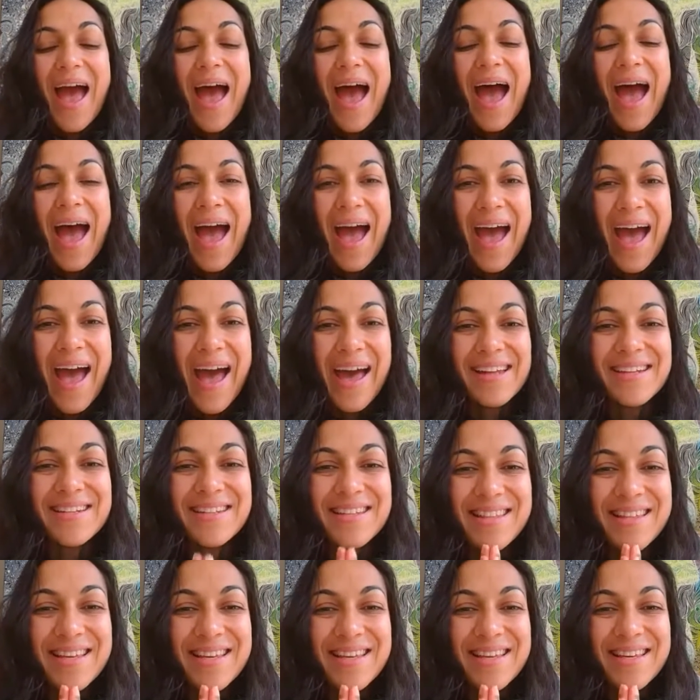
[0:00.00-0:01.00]
And
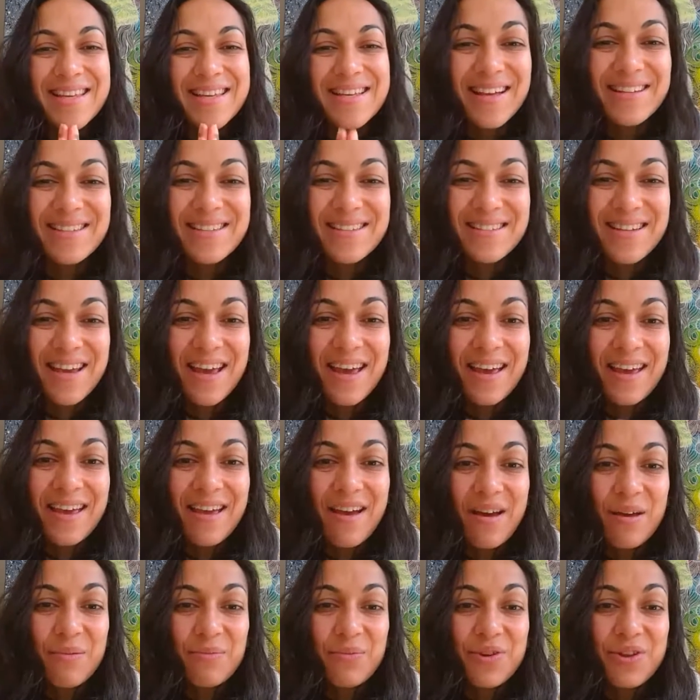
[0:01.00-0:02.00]
this
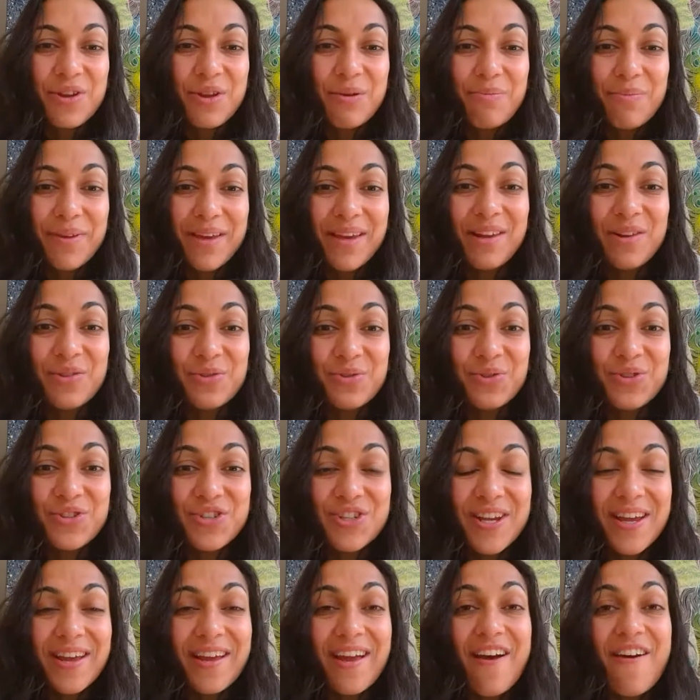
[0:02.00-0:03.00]
Saturday, I'm going to be
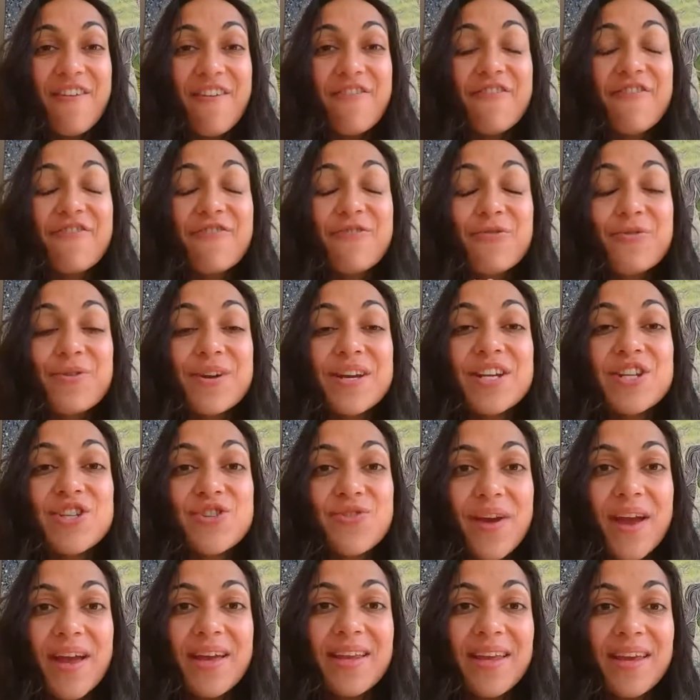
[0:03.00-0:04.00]
launching a free
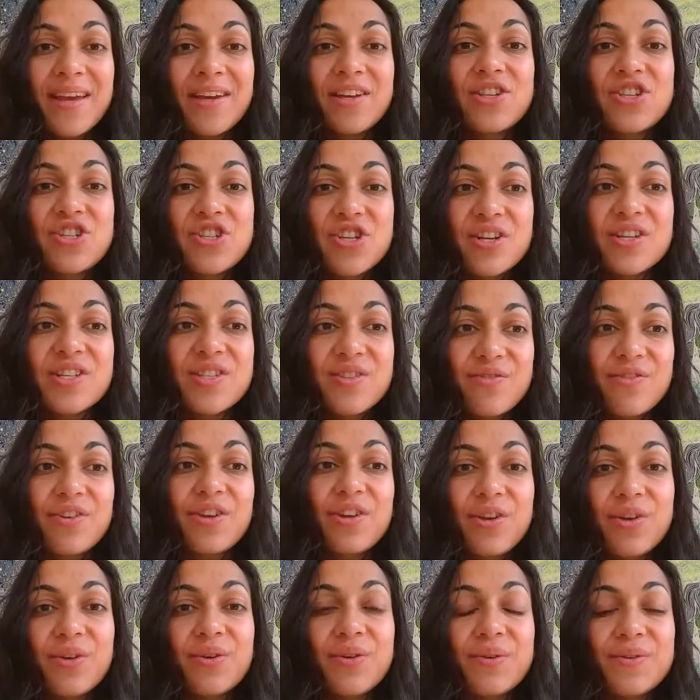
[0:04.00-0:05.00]
training just
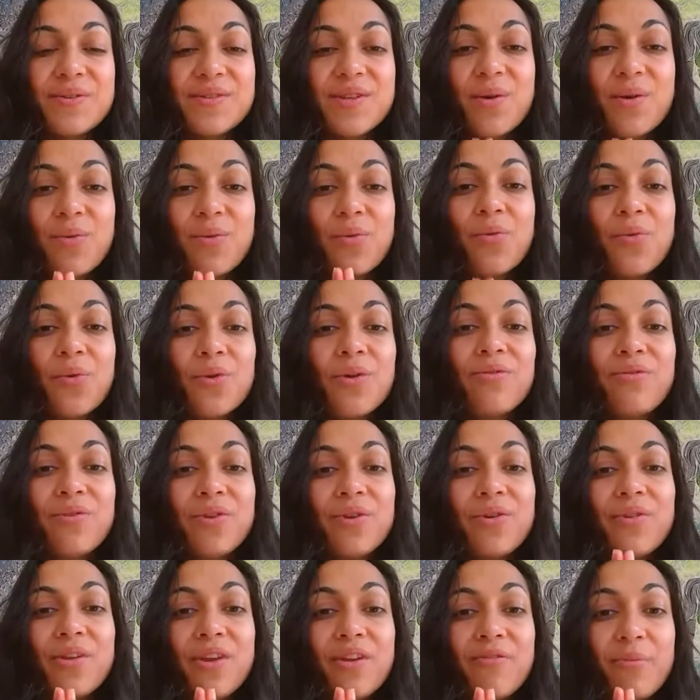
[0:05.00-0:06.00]
for you. So all
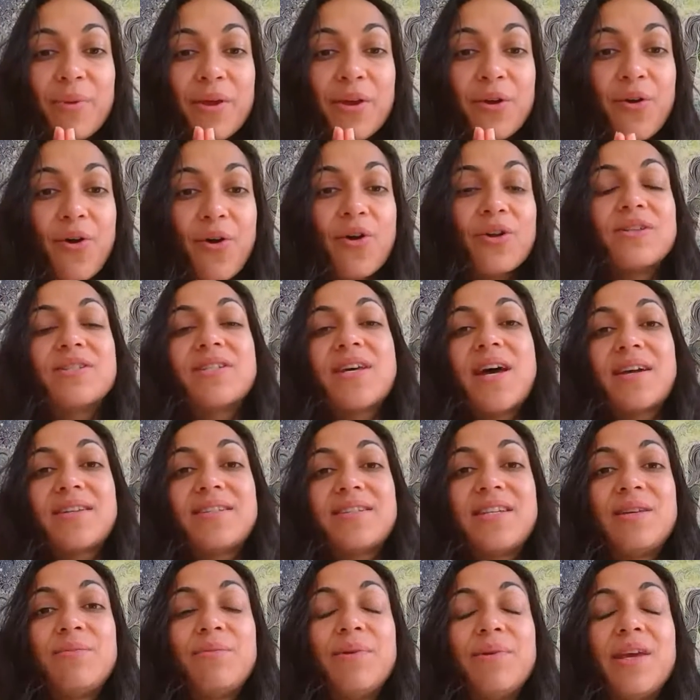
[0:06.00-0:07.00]
of you that have been
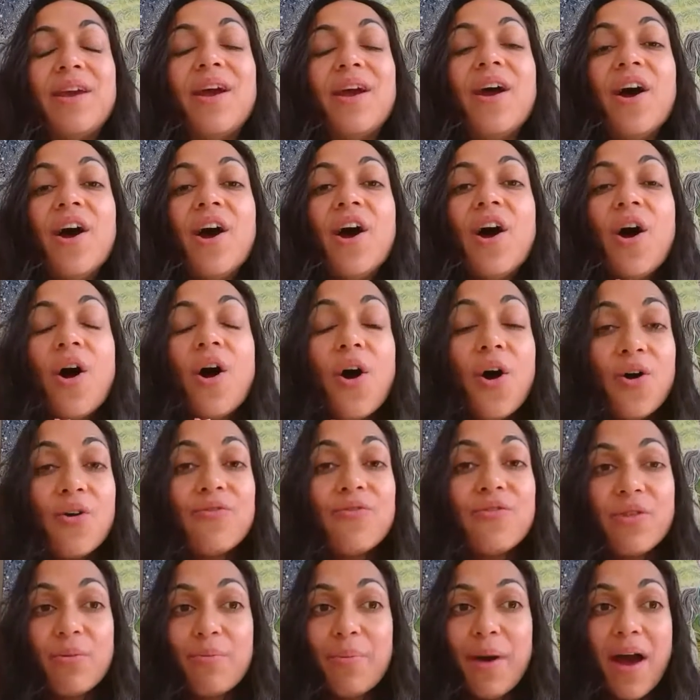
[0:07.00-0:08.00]
contacting me
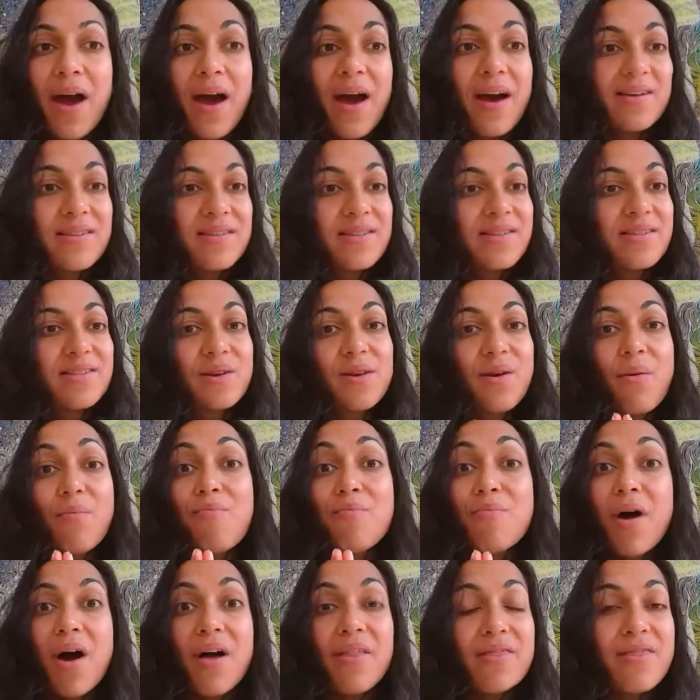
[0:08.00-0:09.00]
over the past
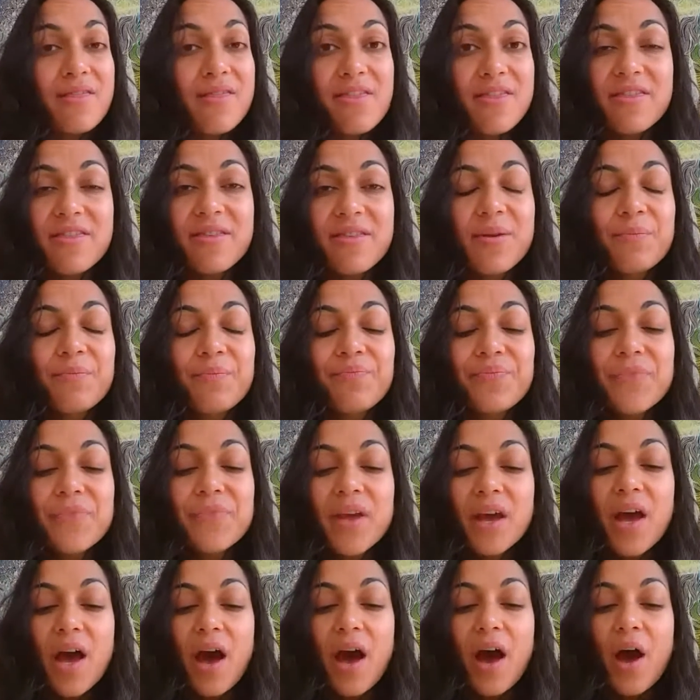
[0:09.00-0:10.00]
month
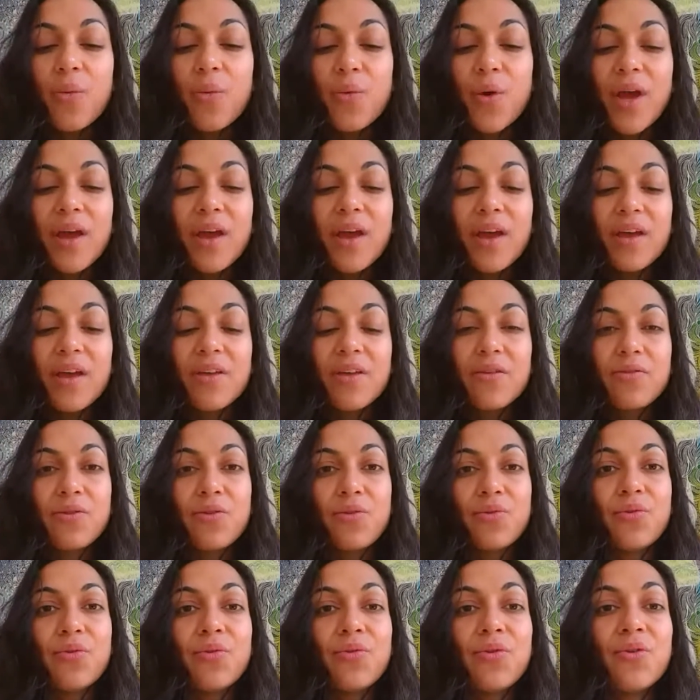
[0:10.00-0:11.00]
with
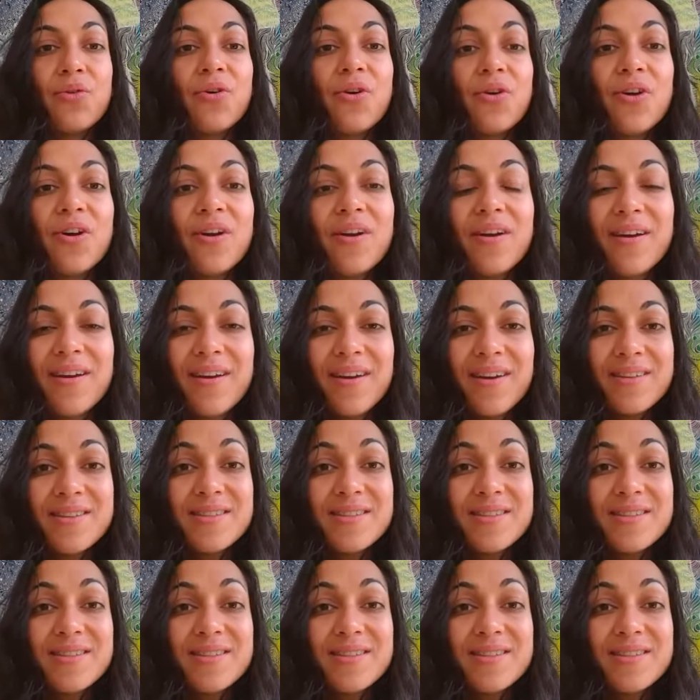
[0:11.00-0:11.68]
your